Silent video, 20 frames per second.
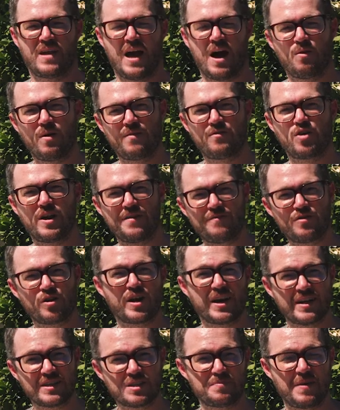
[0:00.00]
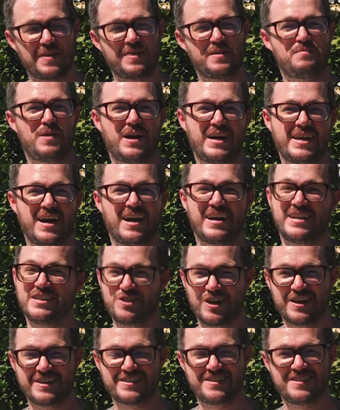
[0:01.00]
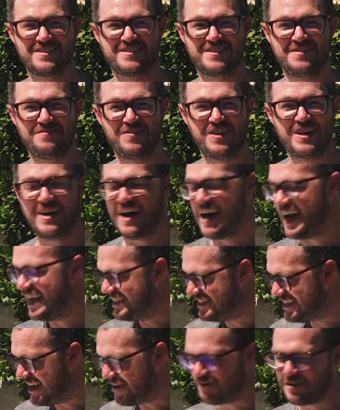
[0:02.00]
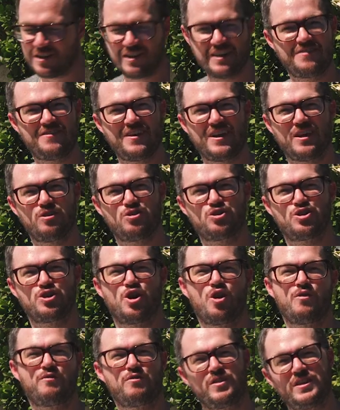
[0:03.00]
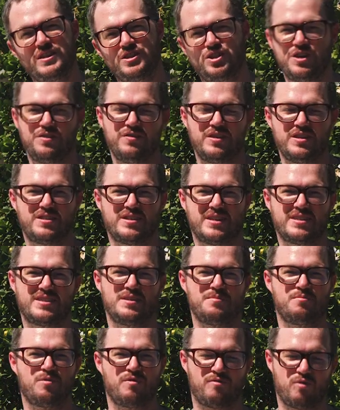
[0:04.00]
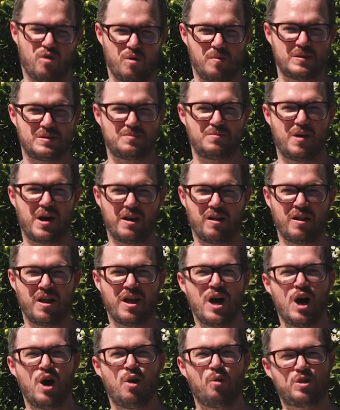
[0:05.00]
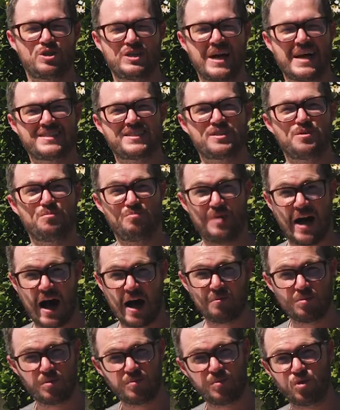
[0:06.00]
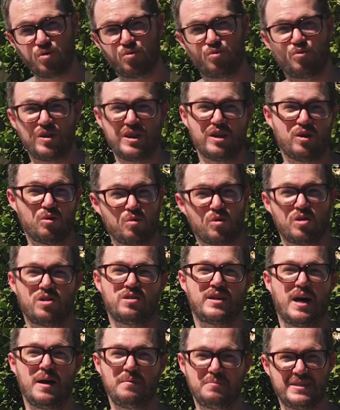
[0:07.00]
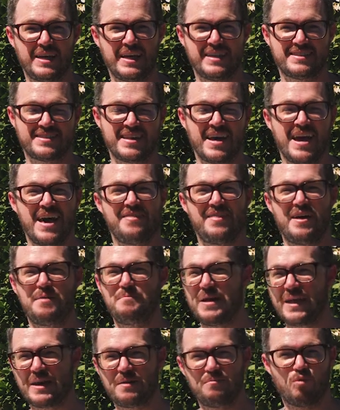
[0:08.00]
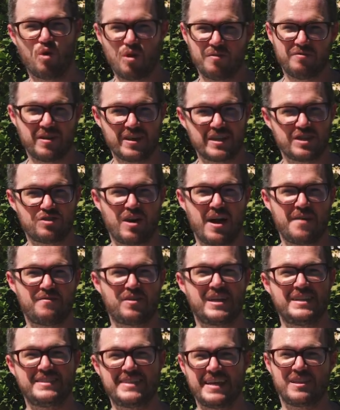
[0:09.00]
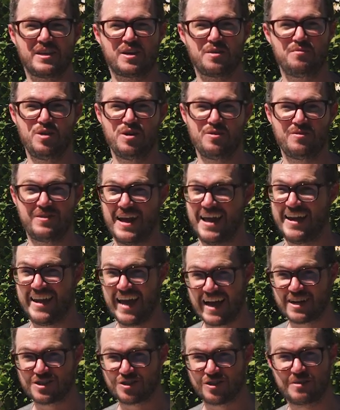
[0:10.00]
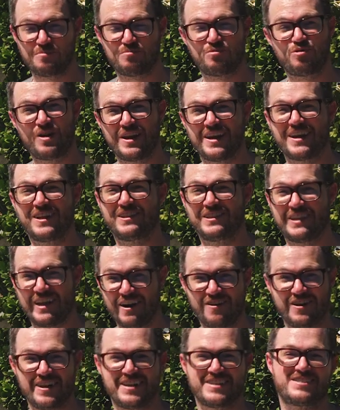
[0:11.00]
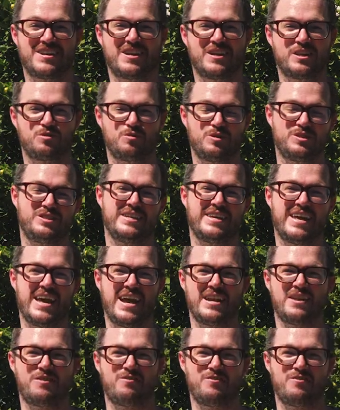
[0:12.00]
However, if you're gonna spend the money on a Genesis EV, I definitely think you should go for the GV60 performance model which has some palpable real world updates that make it more fun to drive on a daily commute and actually pretty hilarious on a twisty canyon